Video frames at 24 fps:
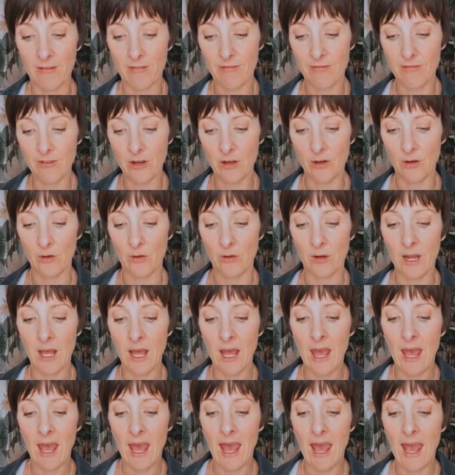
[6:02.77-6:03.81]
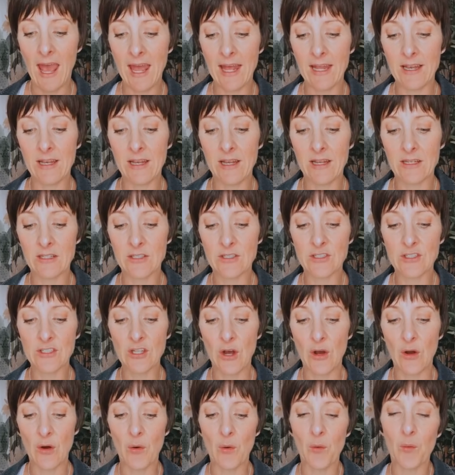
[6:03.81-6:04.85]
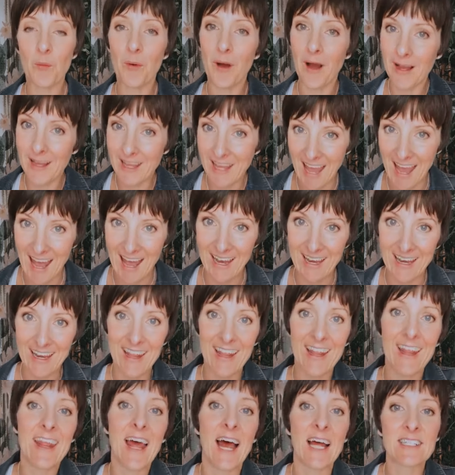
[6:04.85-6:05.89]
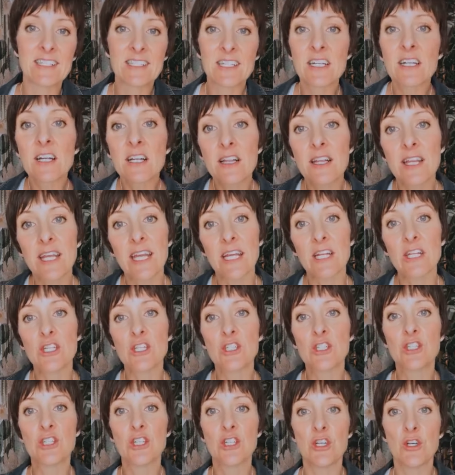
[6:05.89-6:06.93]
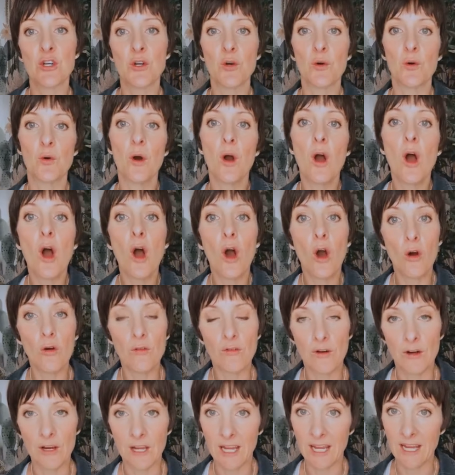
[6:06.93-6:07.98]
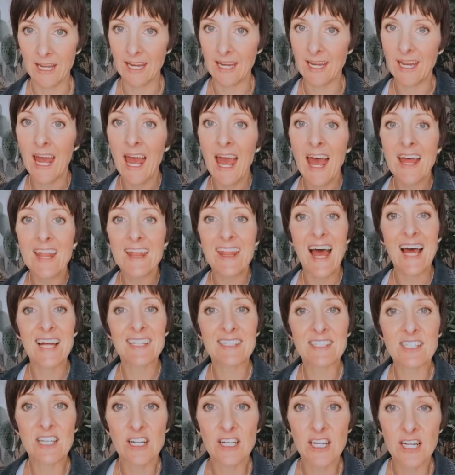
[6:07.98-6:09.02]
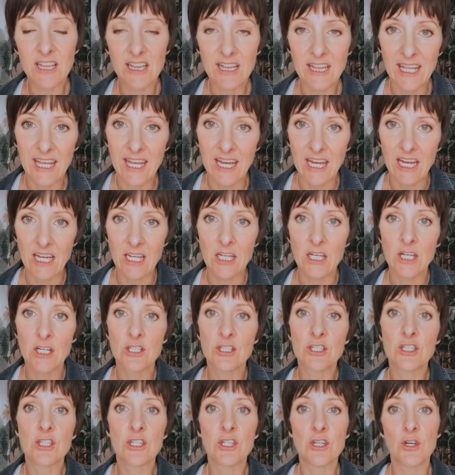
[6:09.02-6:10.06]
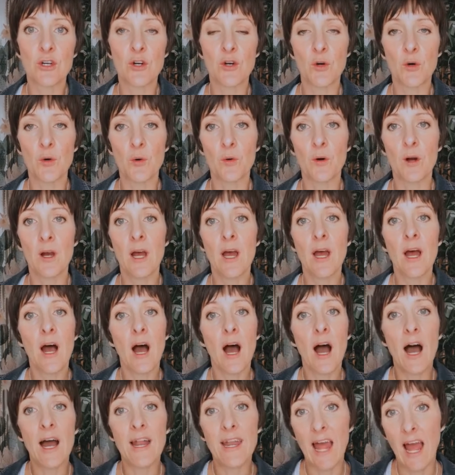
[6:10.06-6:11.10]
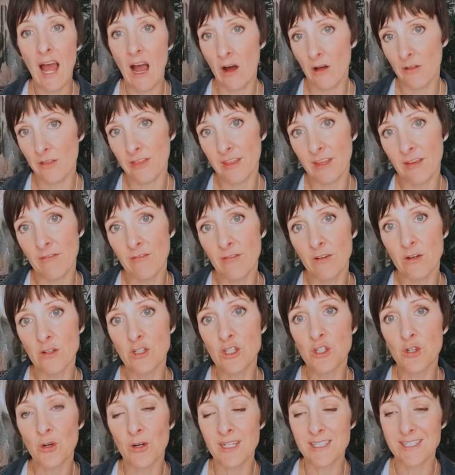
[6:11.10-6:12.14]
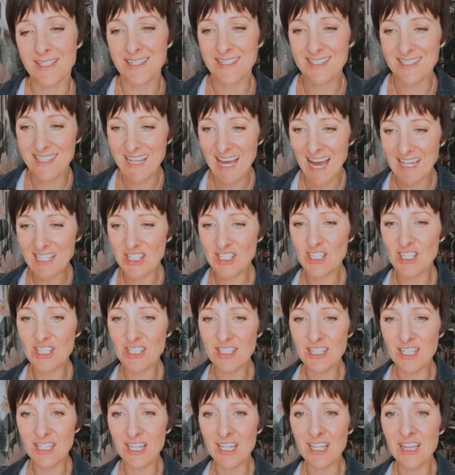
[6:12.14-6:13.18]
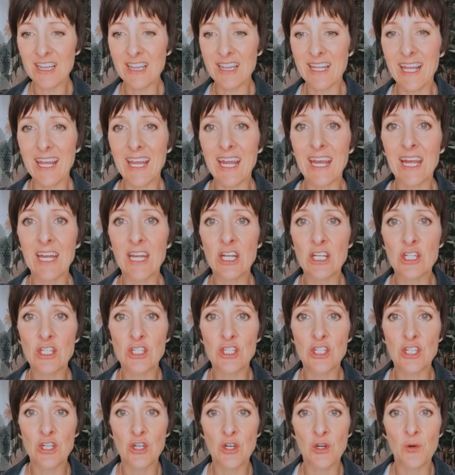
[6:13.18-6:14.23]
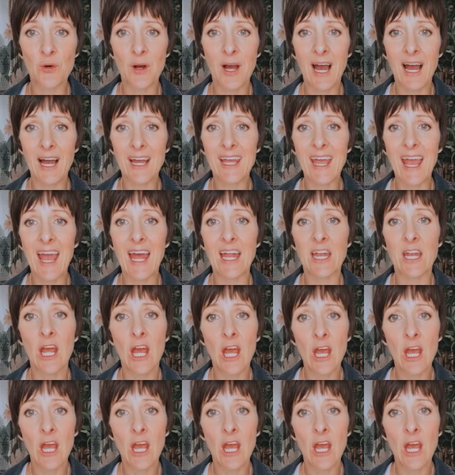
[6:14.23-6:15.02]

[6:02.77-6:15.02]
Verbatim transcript: food. And so, again, that's going to lead to overeating. That's going to lead to unhealthy food choices, that's just going to lead to, again,